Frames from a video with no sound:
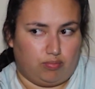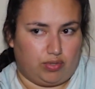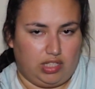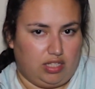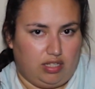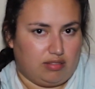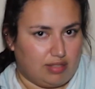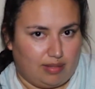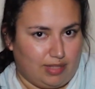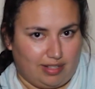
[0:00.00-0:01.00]
pretty neat.
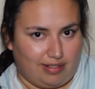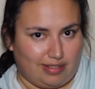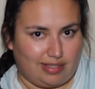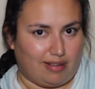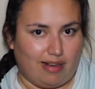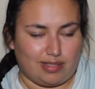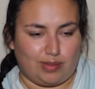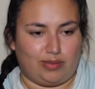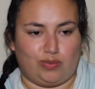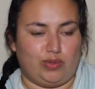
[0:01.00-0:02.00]
I mean, it's a
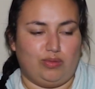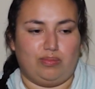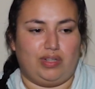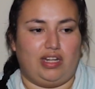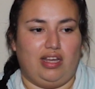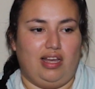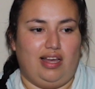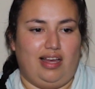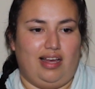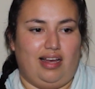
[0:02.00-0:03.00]
hospital room, but
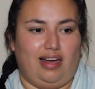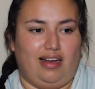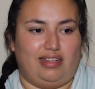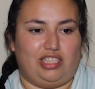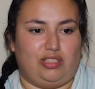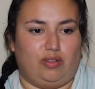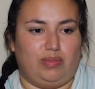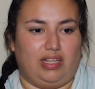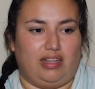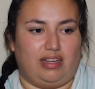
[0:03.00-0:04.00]
she
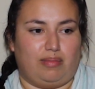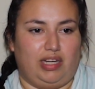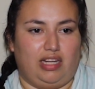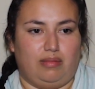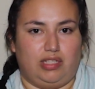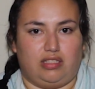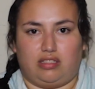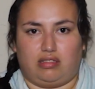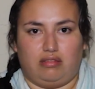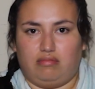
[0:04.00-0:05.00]
told me, like, my name
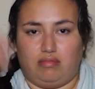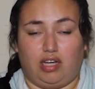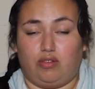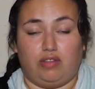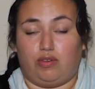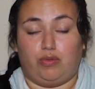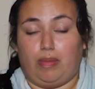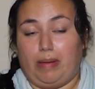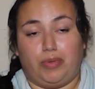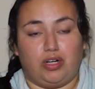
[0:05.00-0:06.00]
is, I don't even
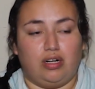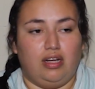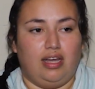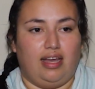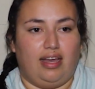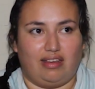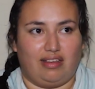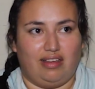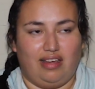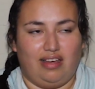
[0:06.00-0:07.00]
remember.
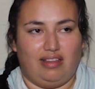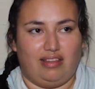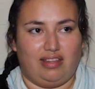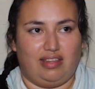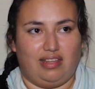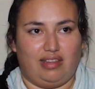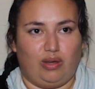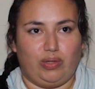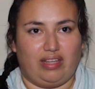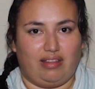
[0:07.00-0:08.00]

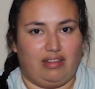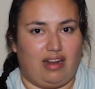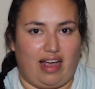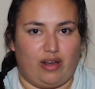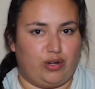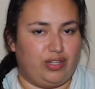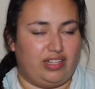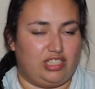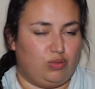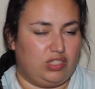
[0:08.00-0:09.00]
The only thing that I heard
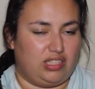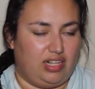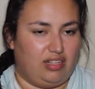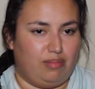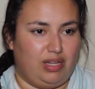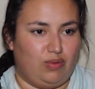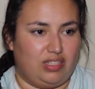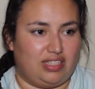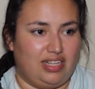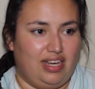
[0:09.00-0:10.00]
that she was telling me was,